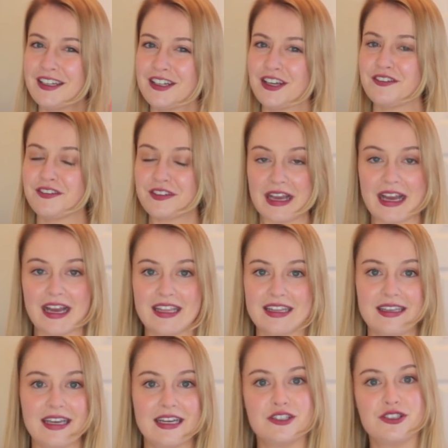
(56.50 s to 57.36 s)
And don't
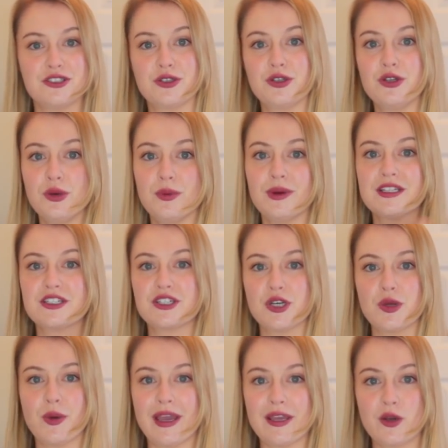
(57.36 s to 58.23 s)
forget, at the end you can always
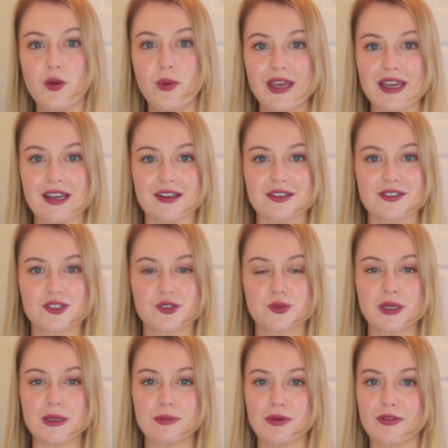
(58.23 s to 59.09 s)
do a quick
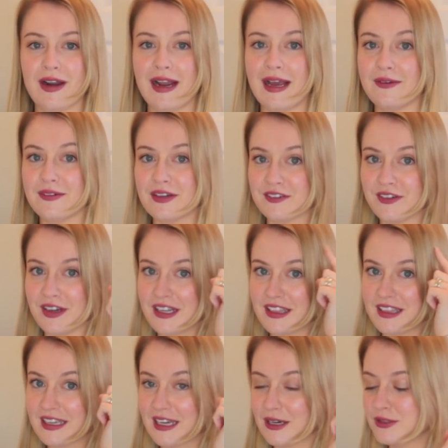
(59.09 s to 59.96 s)
sweep around if
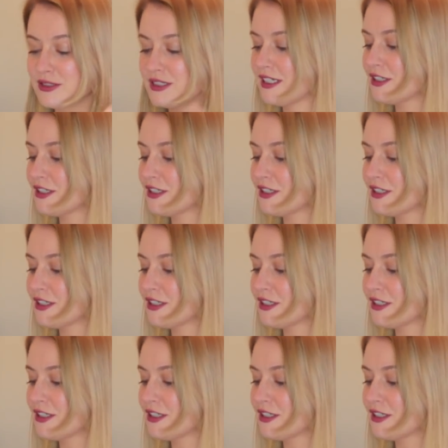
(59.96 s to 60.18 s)
anything else